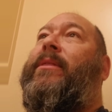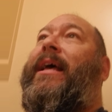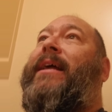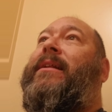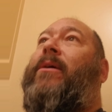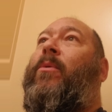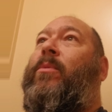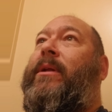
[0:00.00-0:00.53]

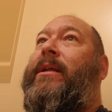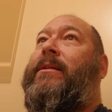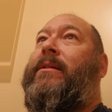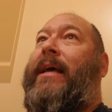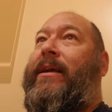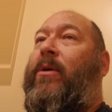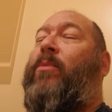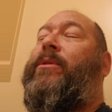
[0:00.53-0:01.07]
that only
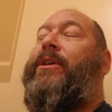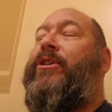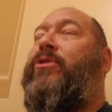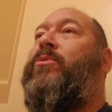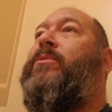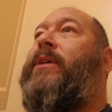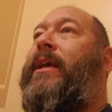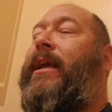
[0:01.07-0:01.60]
like only
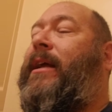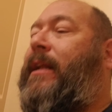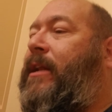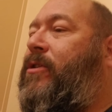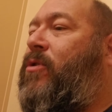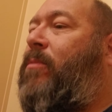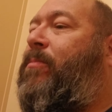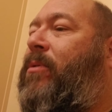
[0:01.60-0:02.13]
you can in
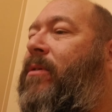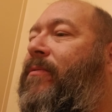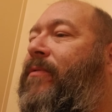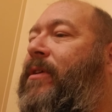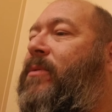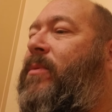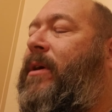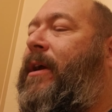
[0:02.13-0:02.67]
your
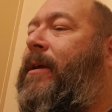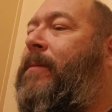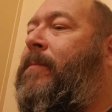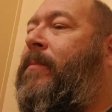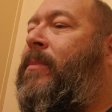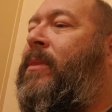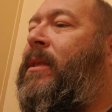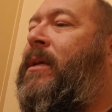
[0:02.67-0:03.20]
perfect way.
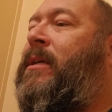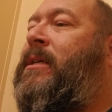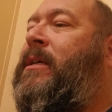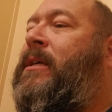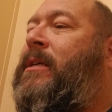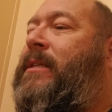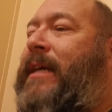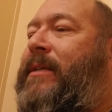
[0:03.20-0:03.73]

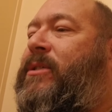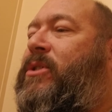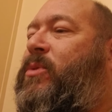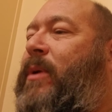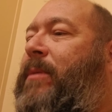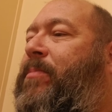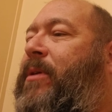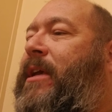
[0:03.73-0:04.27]
Texas
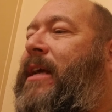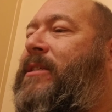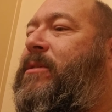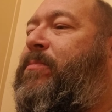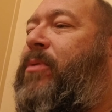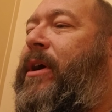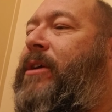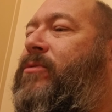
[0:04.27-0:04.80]
Sweet Pea has a
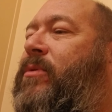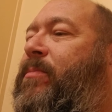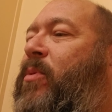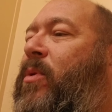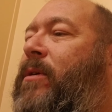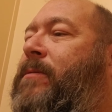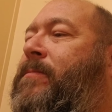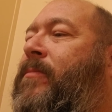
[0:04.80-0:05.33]
praise
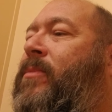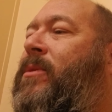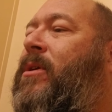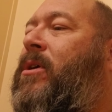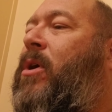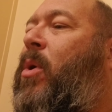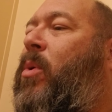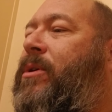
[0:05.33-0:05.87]
report.
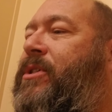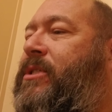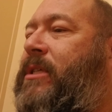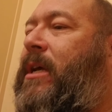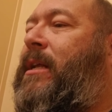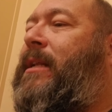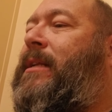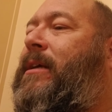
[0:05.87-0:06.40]
Her
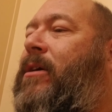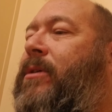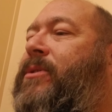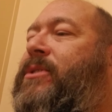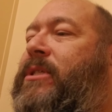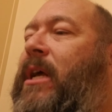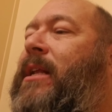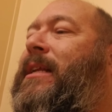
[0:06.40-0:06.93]
son, her
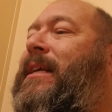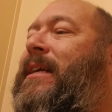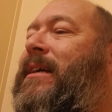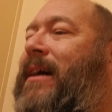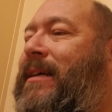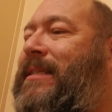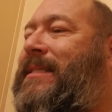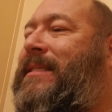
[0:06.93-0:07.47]
son
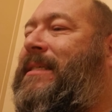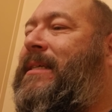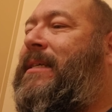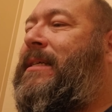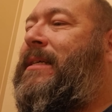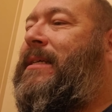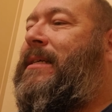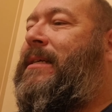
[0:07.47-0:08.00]
Gus,
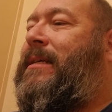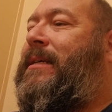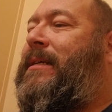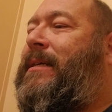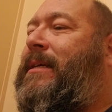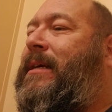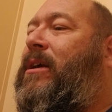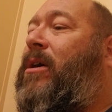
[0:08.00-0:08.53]

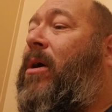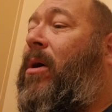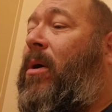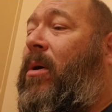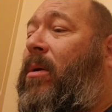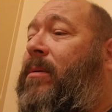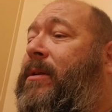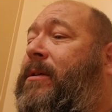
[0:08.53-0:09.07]

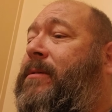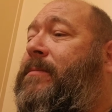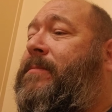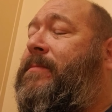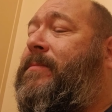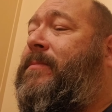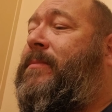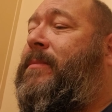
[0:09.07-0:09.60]
called.
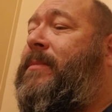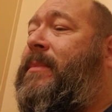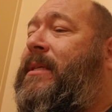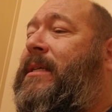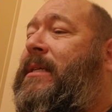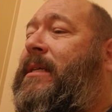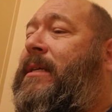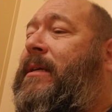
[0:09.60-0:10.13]

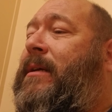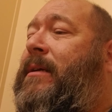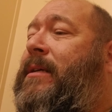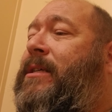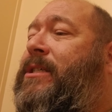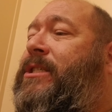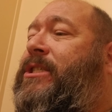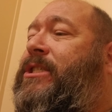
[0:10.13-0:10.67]

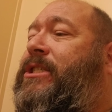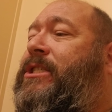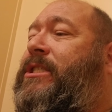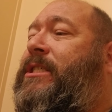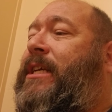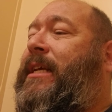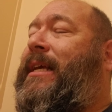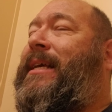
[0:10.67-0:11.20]

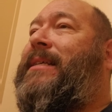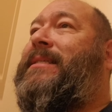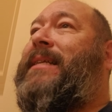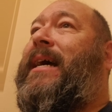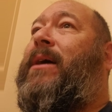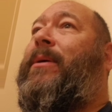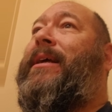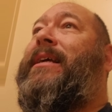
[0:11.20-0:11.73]
She is
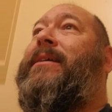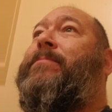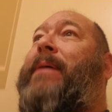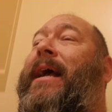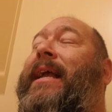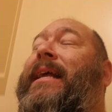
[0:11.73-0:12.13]
now in, back